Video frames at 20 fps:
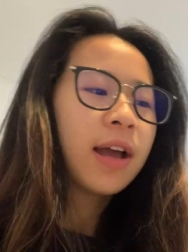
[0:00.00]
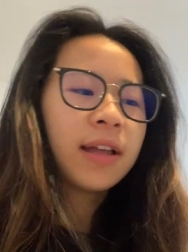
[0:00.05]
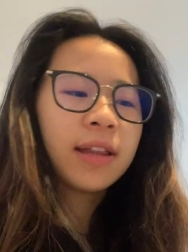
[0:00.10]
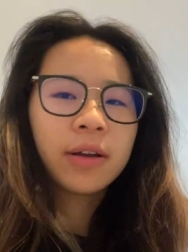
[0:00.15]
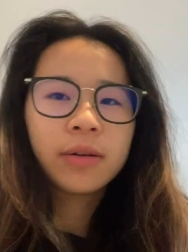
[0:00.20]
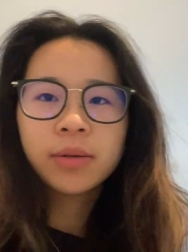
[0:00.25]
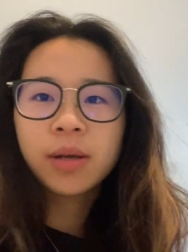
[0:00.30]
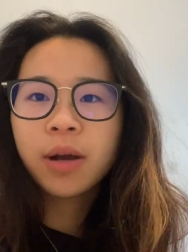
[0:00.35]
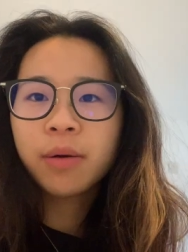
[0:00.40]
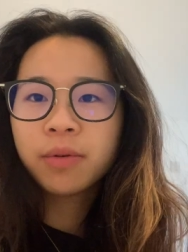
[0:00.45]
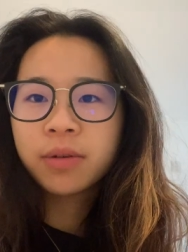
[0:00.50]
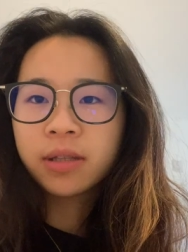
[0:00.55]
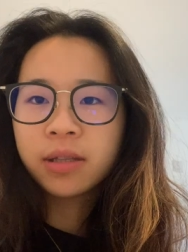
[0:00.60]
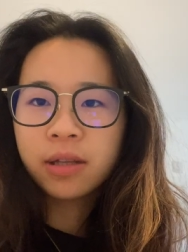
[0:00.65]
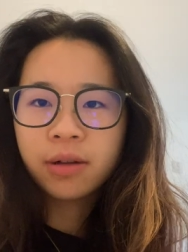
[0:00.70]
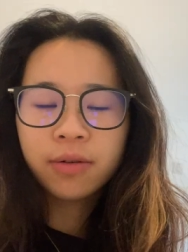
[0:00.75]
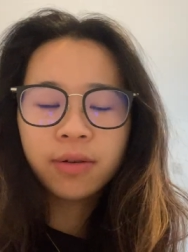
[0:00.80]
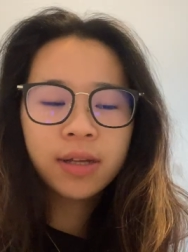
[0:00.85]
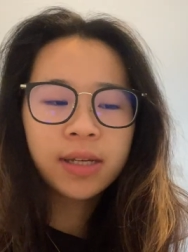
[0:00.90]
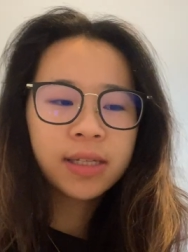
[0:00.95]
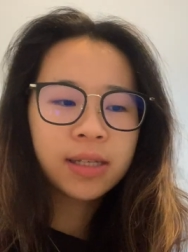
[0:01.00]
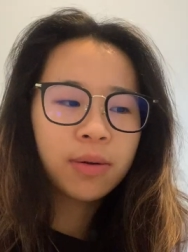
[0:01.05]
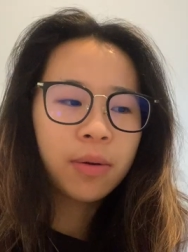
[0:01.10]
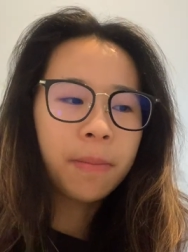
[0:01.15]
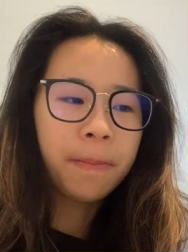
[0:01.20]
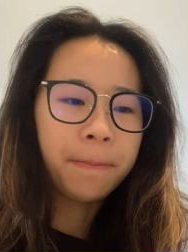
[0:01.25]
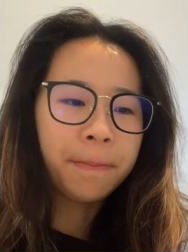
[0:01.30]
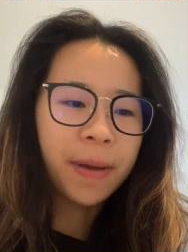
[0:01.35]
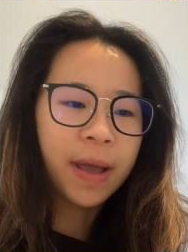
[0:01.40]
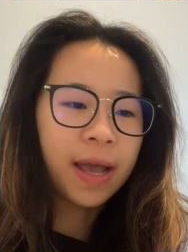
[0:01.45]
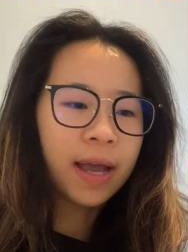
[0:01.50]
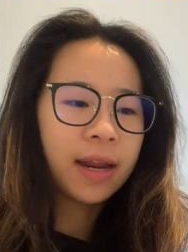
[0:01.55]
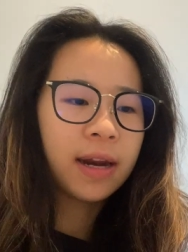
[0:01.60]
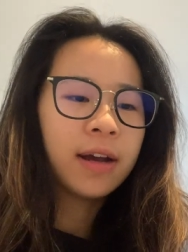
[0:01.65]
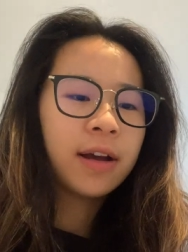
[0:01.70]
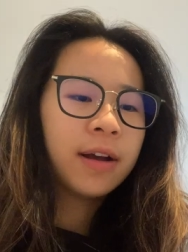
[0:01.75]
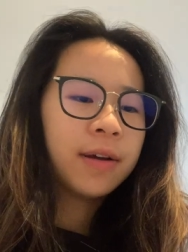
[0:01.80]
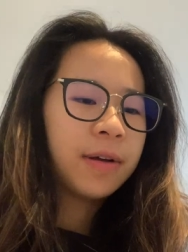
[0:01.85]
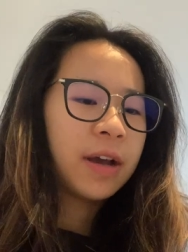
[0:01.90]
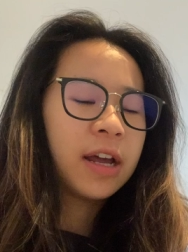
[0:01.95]
That's how I was literally still in bed.
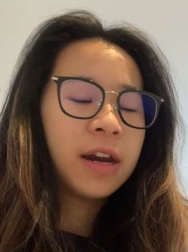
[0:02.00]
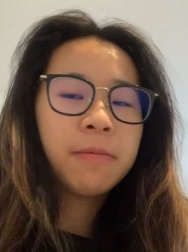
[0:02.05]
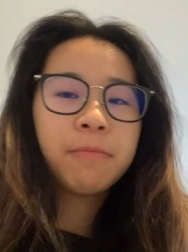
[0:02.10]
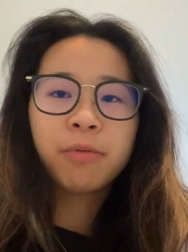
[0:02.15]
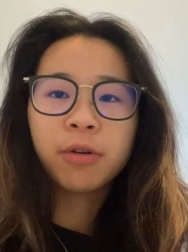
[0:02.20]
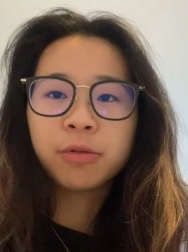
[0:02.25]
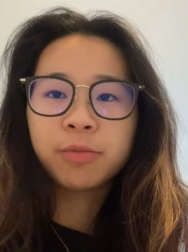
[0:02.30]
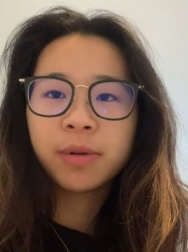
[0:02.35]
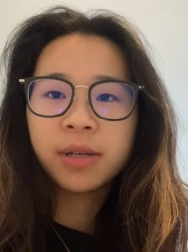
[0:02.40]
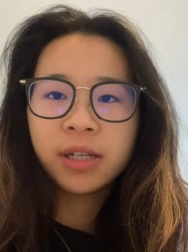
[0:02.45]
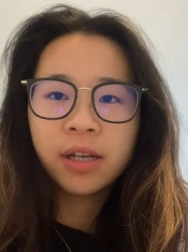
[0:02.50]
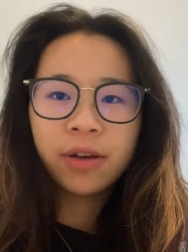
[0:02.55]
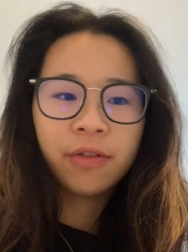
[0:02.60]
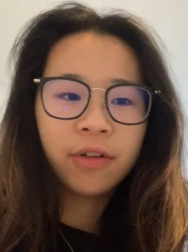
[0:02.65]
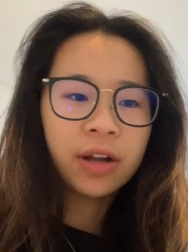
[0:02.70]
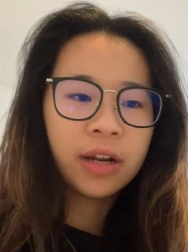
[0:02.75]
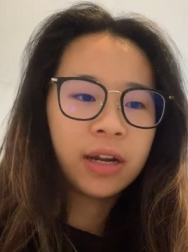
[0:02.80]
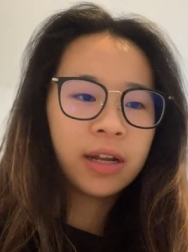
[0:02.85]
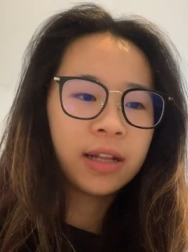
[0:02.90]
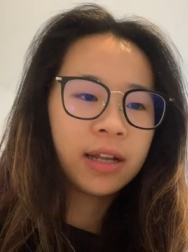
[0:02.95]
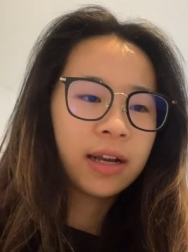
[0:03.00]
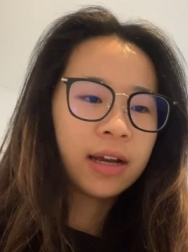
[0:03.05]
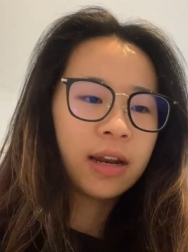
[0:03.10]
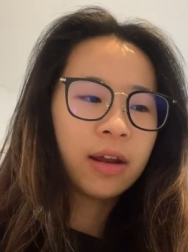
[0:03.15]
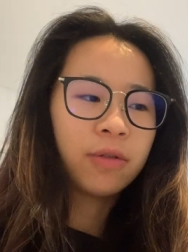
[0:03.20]
I didn't brush my teeth or anything and